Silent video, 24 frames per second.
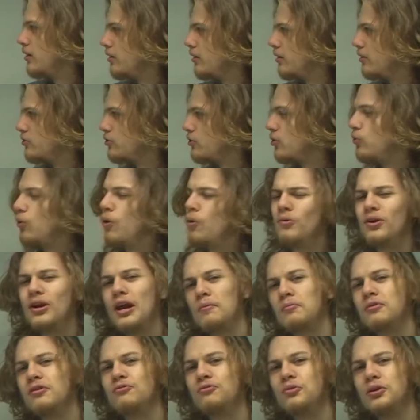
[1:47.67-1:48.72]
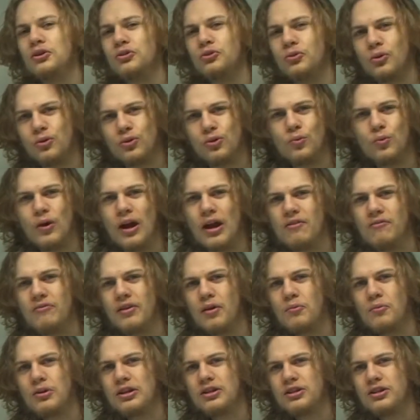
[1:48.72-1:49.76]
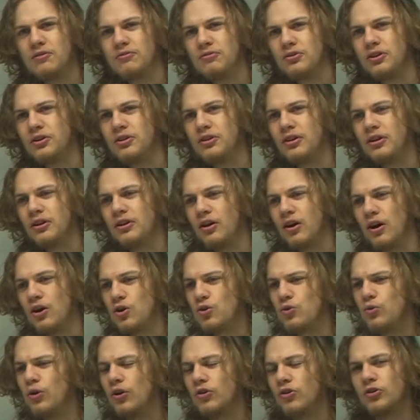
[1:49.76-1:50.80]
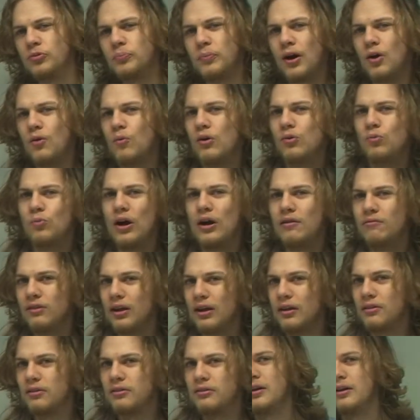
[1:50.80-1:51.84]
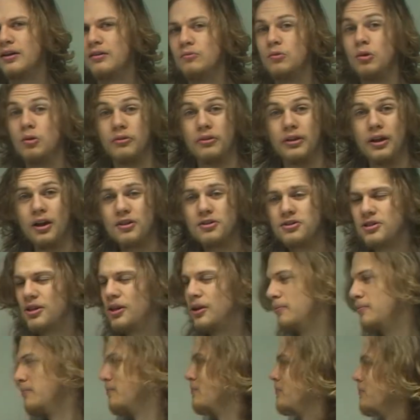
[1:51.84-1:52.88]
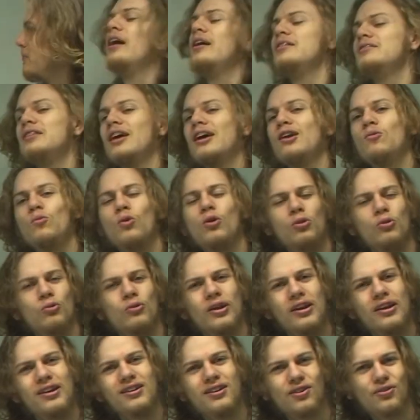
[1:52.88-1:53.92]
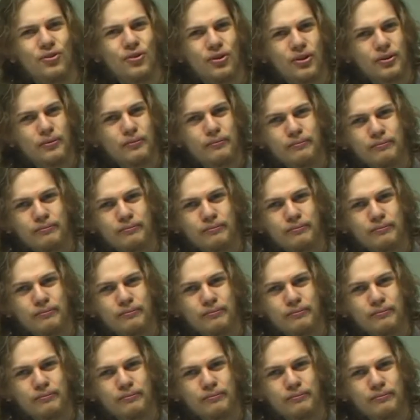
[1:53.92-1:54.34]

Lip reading: So what would happen if we took the wave and we shifted it across by one wavelength? Well, the answer is that it won't look any different.